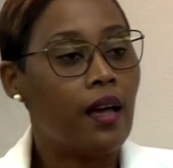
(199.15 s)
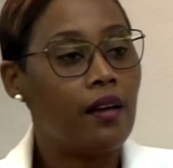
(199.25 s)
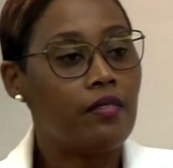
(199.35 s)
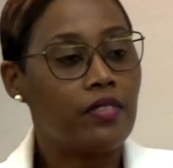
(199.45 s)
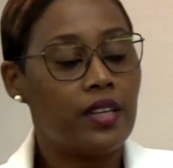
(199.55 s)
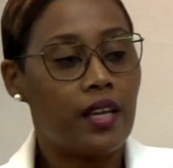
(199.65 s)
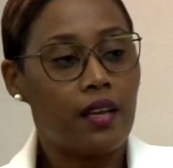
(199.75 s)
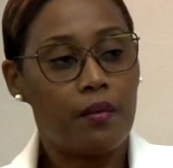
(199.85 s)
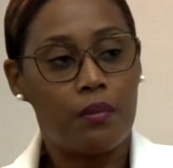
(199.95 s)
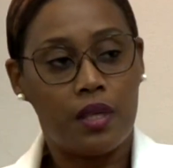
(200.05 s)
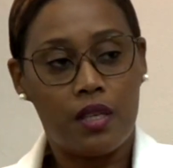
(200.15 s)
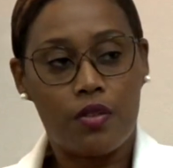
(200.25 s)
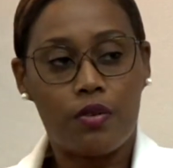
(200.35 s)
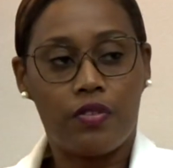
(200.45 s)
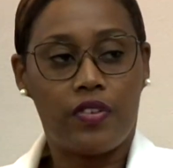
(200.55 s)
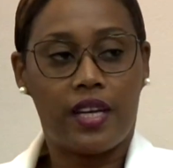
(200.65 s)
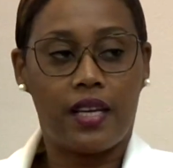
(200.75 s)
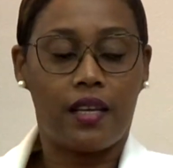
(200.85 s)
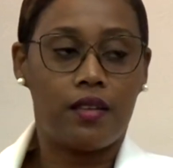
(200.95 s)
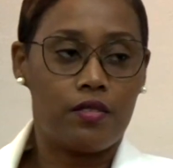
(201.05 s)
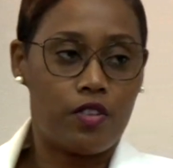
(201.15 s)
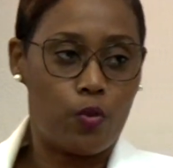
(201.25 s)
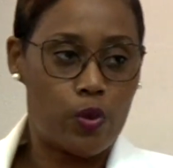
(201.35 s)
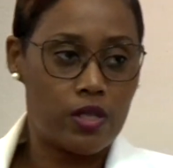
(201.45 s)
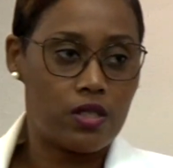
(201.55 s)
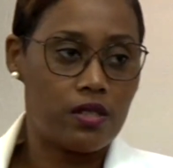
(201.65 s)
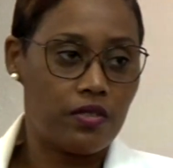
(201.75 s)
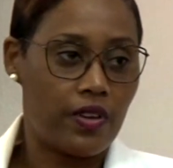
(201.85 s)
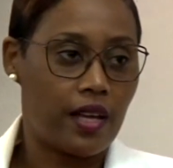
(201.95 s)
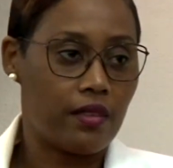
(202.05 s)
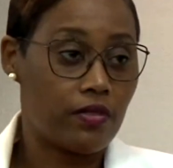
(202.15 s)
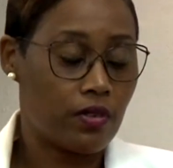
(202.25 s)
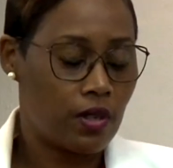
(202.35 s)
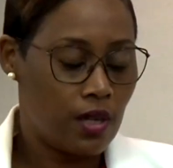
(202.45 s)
every day, Monday through Friday, from 1 till 5,